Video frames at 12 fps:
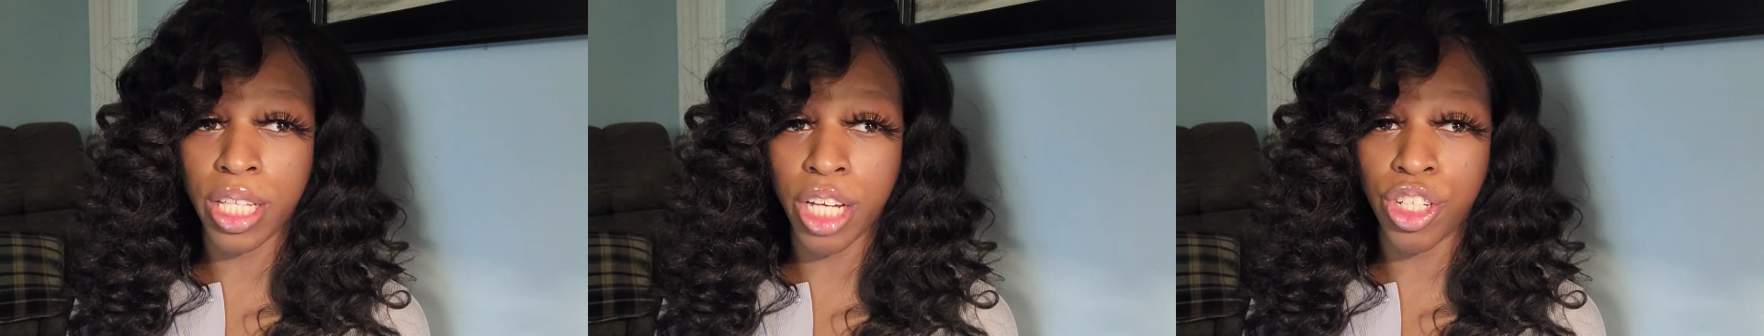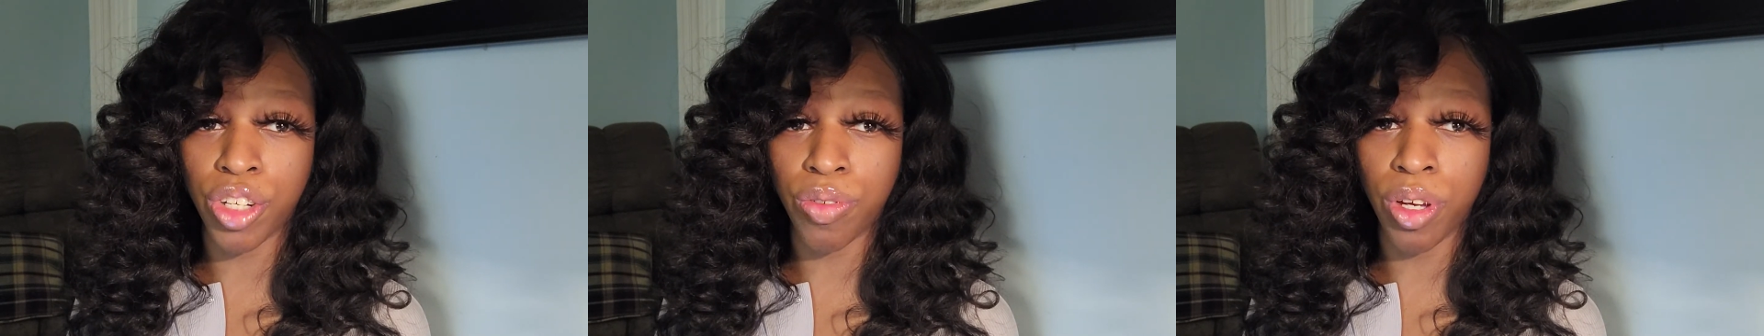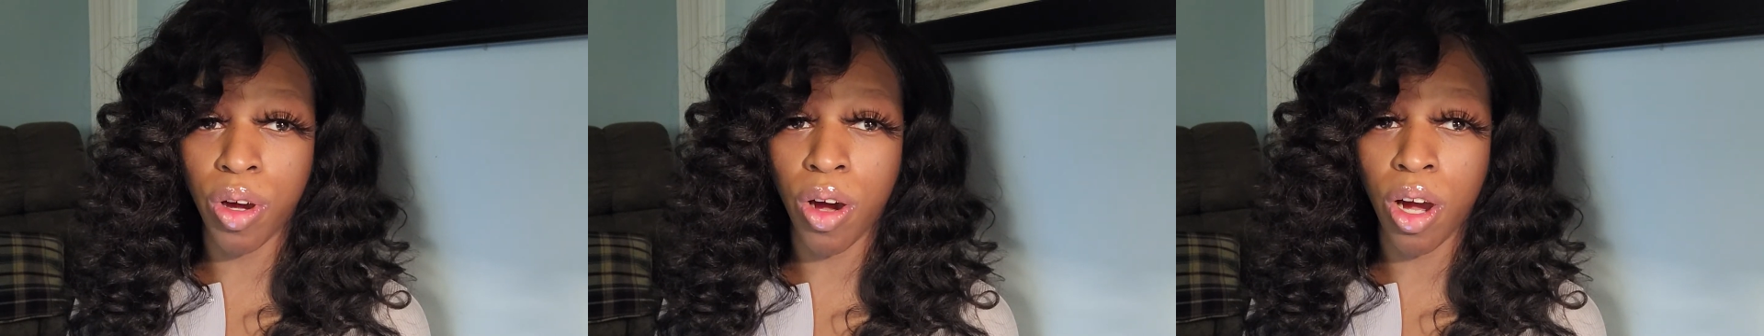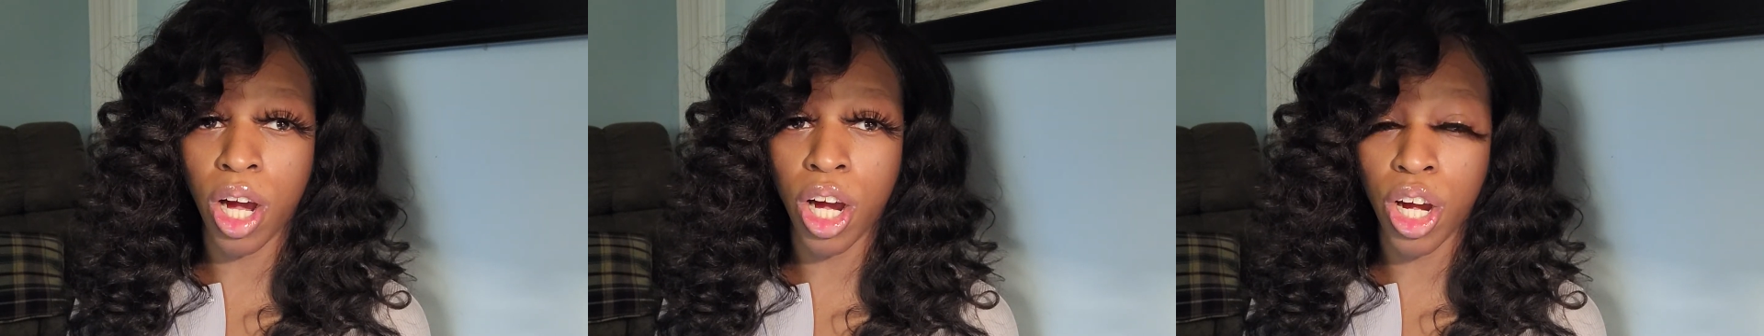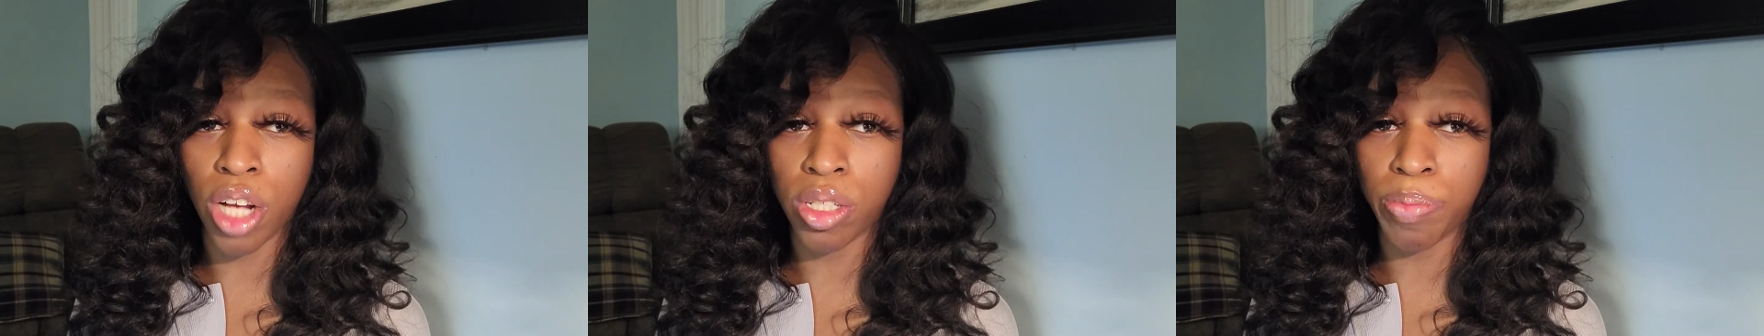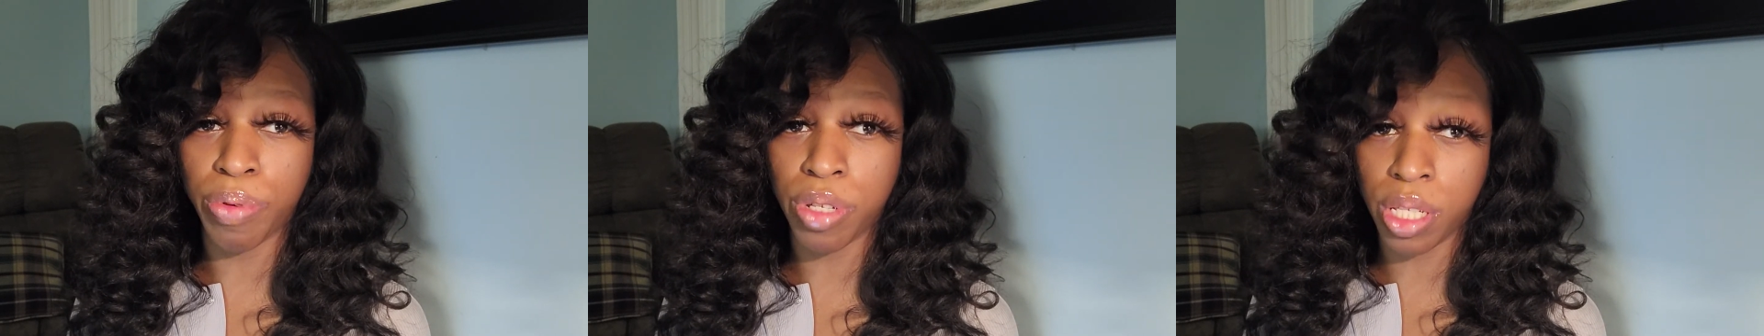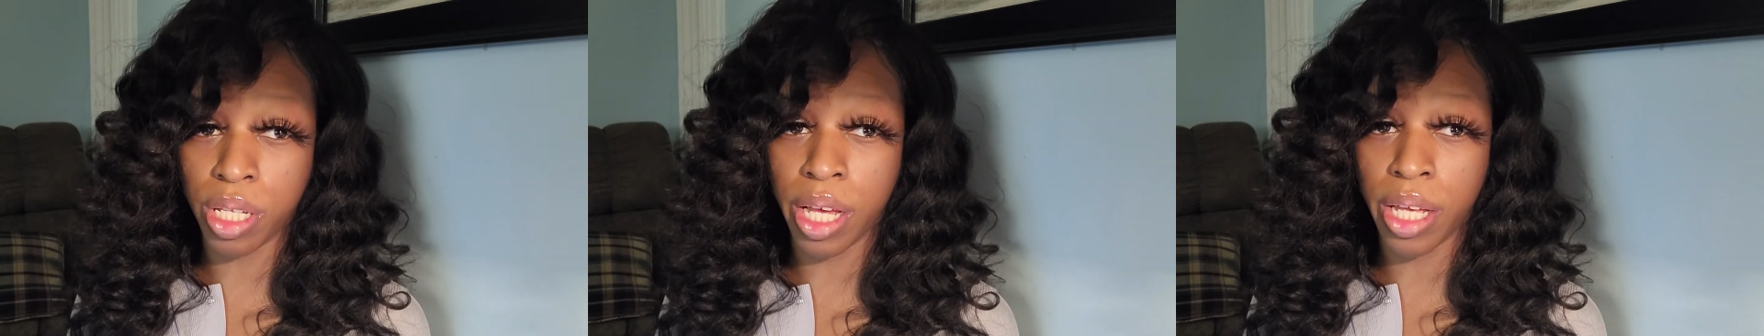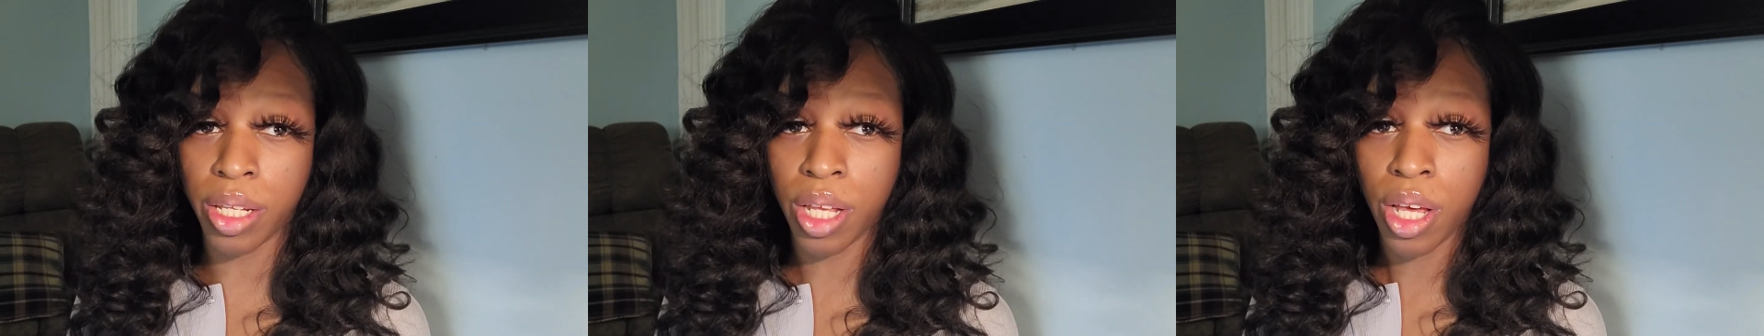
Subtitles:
they generally are 100%